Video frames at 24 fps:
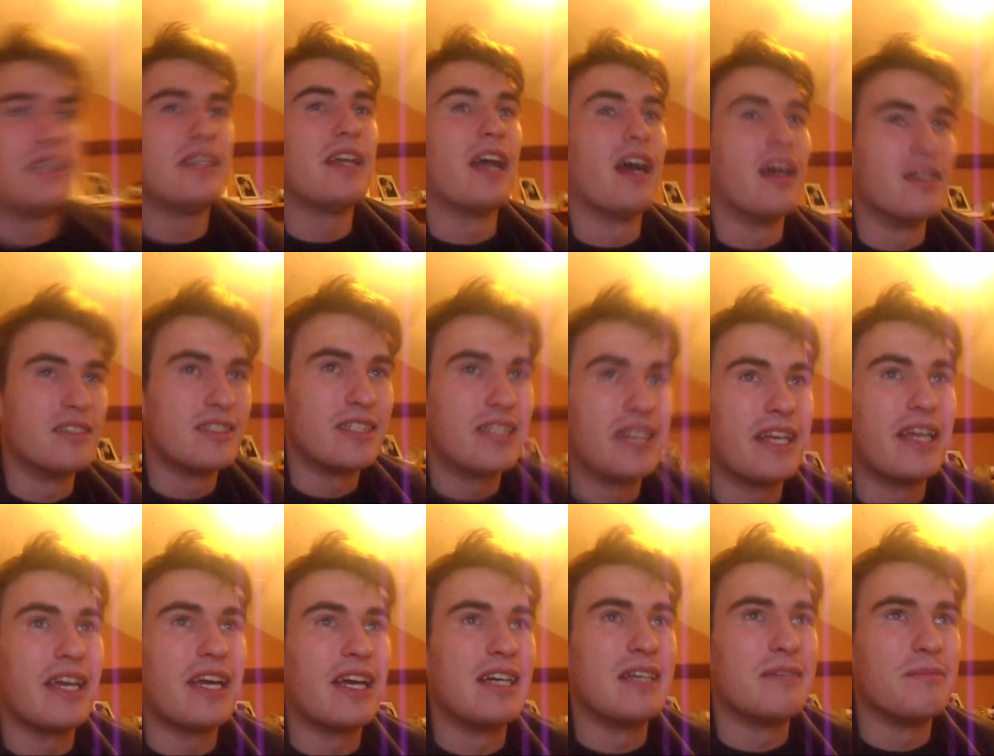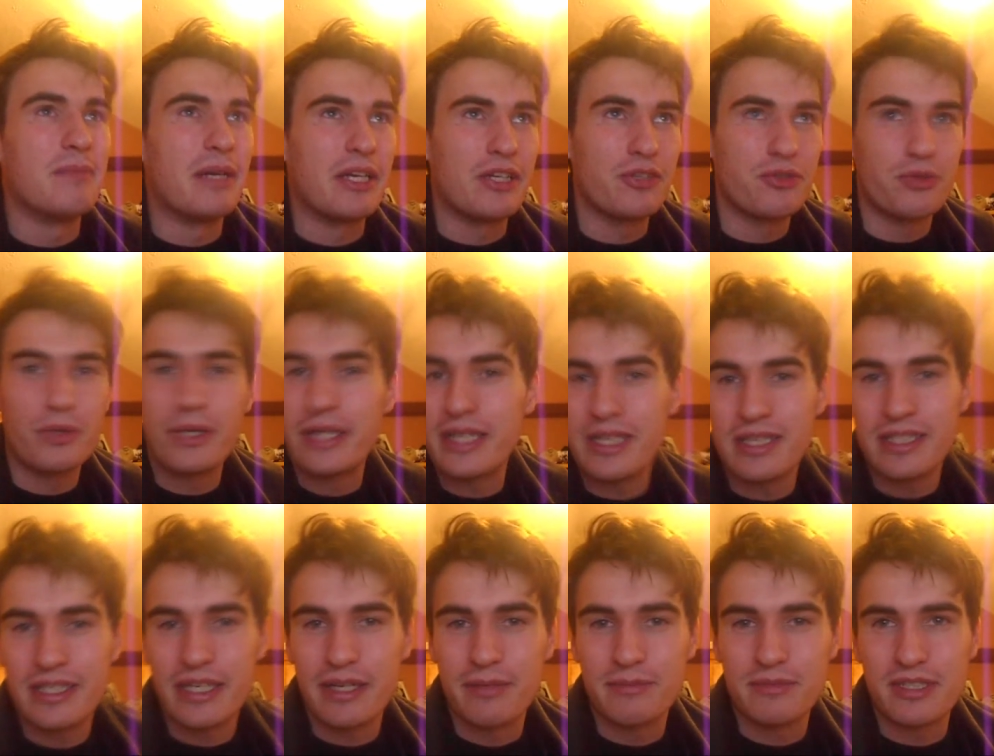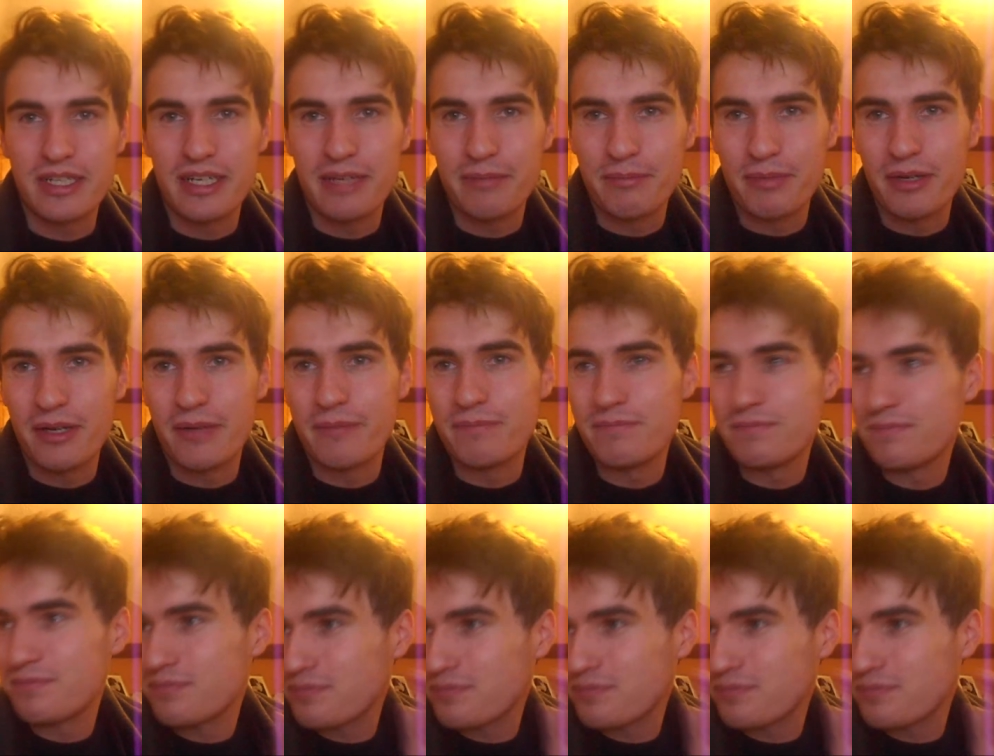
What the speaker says: yeah, today my cradle came today, but